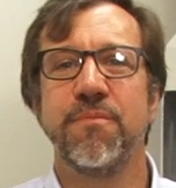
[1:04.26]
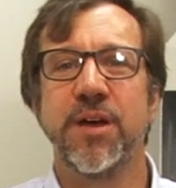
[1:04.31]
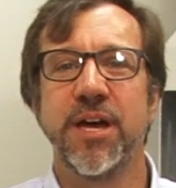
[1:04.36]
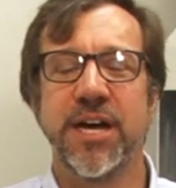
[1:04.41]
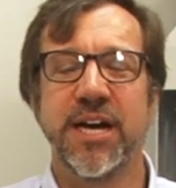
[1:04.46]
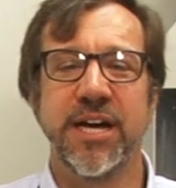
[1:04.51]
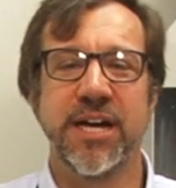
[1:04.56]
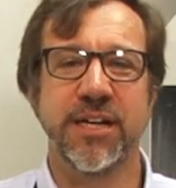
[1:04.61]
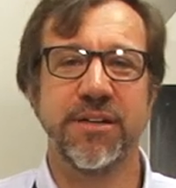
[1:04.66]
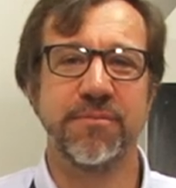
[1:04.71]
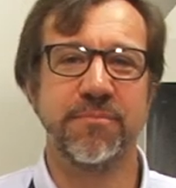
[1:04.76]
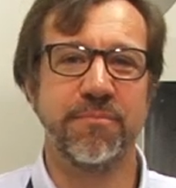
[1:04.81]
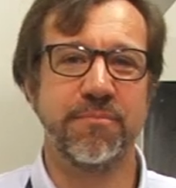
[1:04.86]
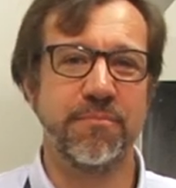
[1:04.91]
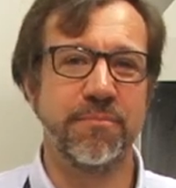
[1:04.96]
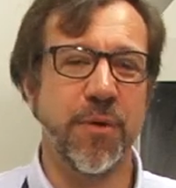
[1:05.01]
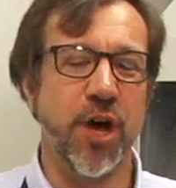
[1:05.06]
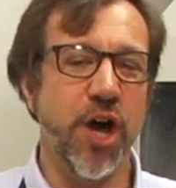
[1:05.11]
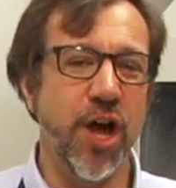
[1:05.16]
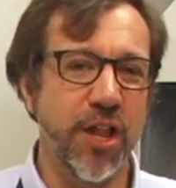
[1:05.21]
uh,
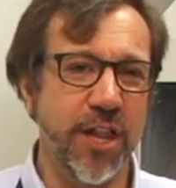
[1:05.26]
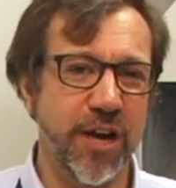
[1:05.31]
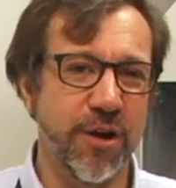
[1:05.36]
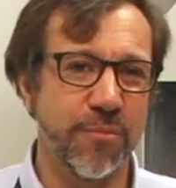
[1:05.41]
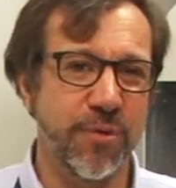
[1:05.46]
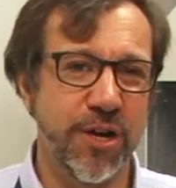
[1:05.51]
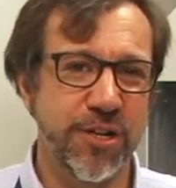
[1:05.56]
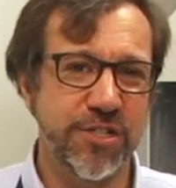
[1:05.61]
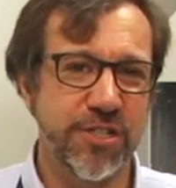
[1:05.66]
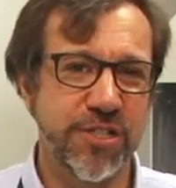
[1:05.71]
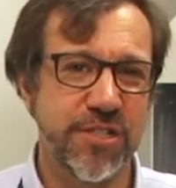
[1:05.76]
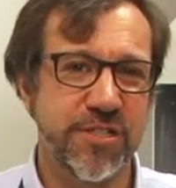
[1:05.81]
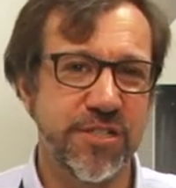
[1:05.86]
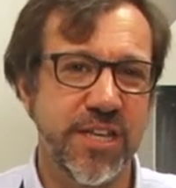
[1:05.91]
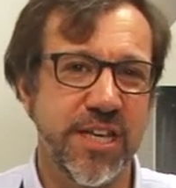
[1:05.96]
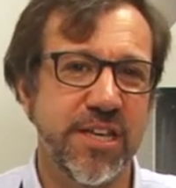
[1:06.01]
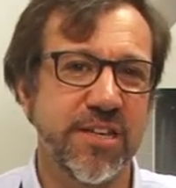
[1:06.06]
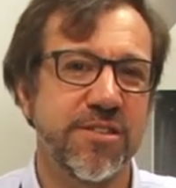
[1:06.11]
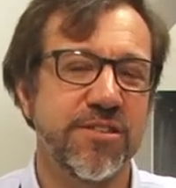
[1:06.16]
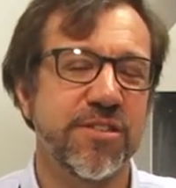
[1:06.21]
all airbrushes
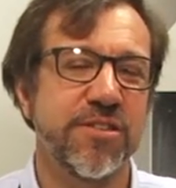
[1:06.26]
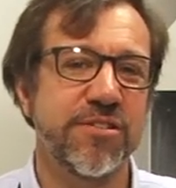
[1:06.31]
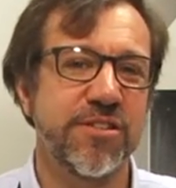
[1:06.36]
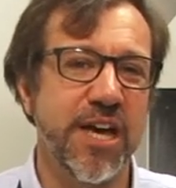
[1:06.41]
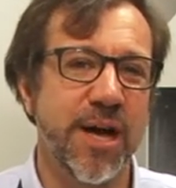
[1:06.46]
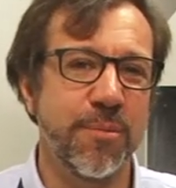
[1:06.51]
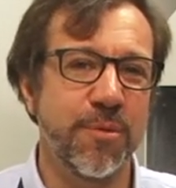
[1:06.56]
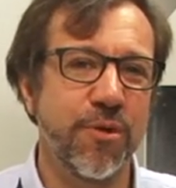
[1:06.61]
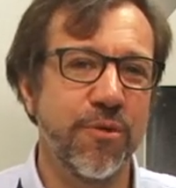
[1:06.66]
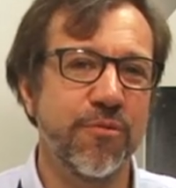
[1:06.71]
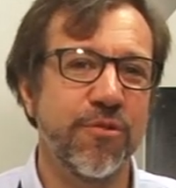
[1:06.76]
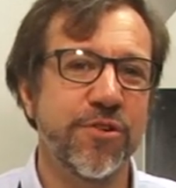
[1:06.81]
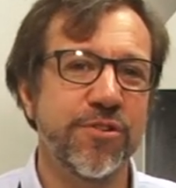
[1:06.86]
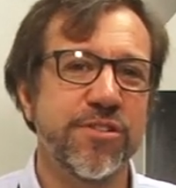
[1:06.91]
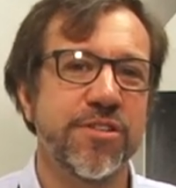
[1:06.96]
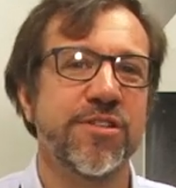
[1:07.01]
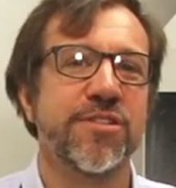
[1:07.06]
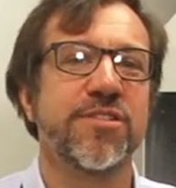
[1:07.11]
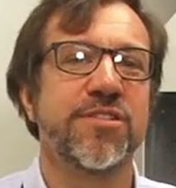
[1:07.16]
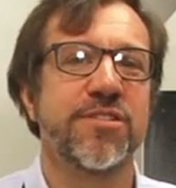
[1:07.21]
is double
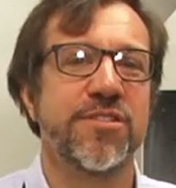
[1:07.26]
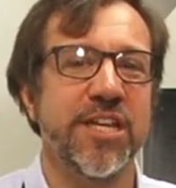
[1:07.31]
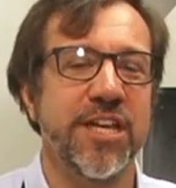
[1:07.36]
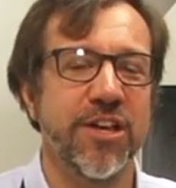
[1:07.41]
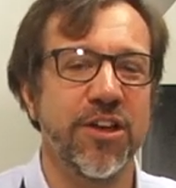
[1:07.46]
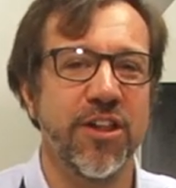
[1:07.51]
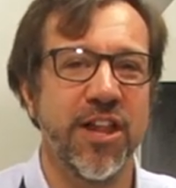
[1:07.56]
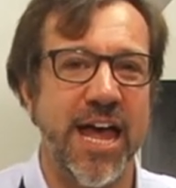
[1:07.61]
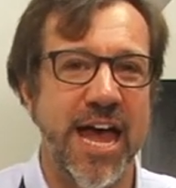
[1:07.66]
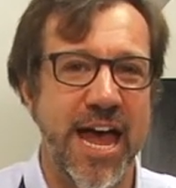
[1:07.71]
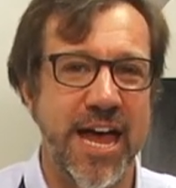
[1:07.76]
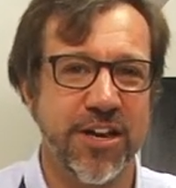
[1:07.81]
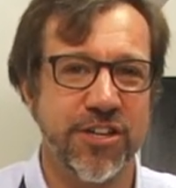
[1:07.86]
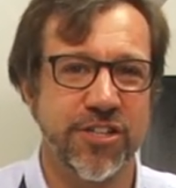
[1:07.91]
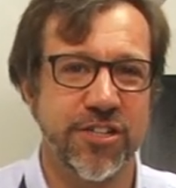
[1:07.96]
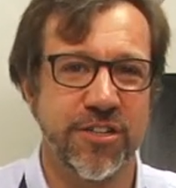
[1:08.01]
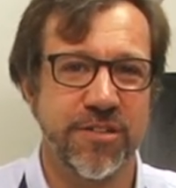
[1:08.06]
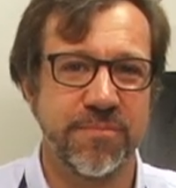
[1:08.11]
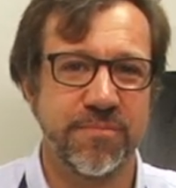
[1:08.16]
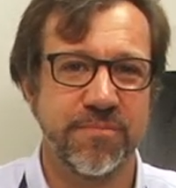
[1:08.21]
versus single
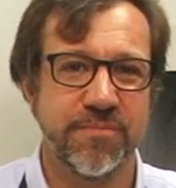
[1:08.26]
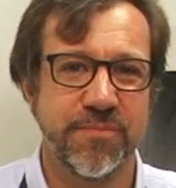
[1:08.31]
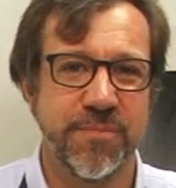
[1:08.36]
action.